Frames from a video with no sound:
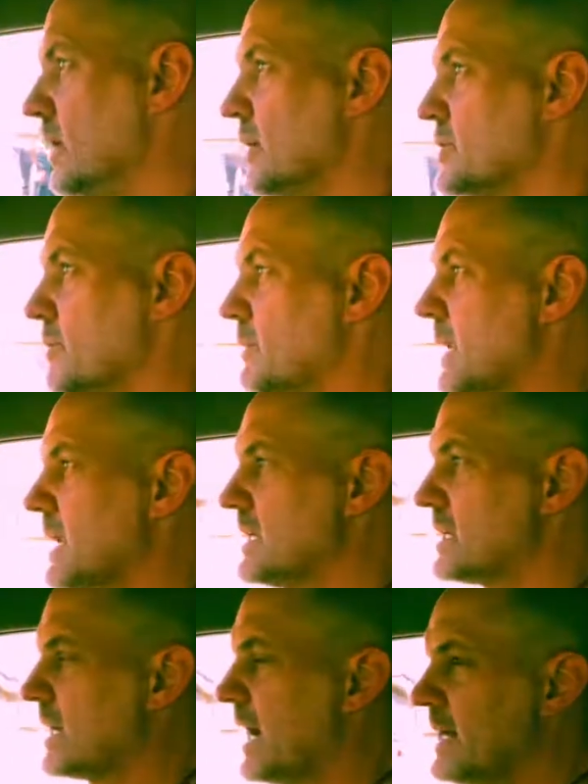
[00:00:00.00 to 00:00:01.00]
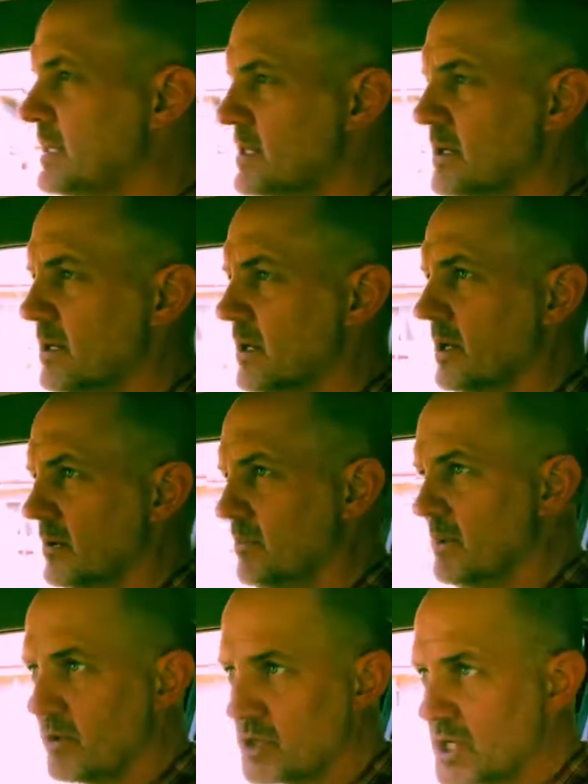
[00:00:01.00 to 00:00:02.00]
So I'm going to indicate,
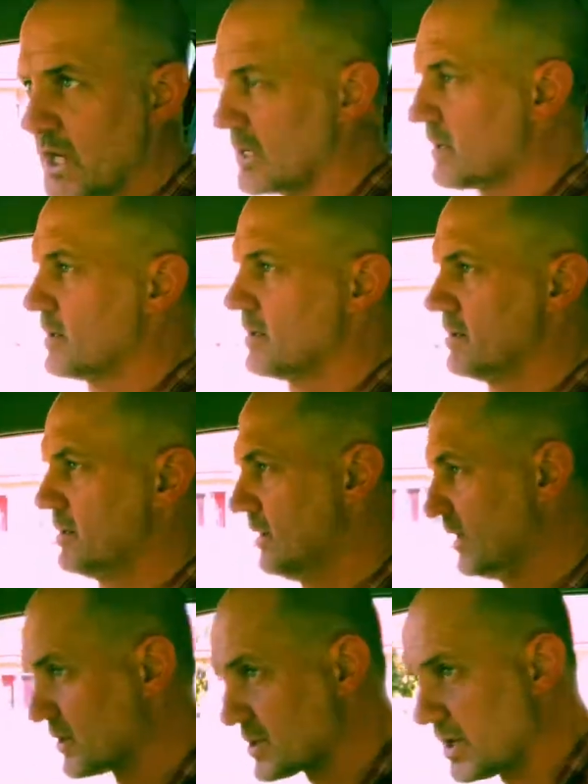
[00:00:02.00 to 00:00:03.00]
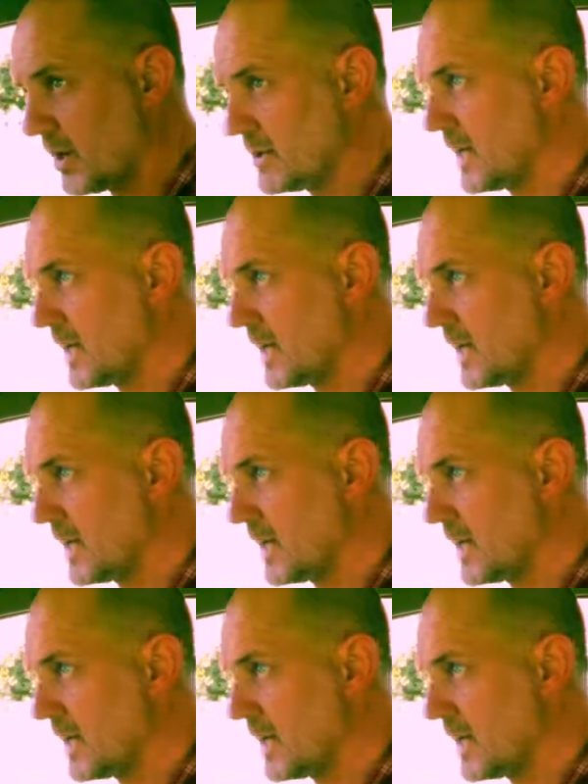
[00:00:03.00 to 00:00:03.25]
mirror check, slow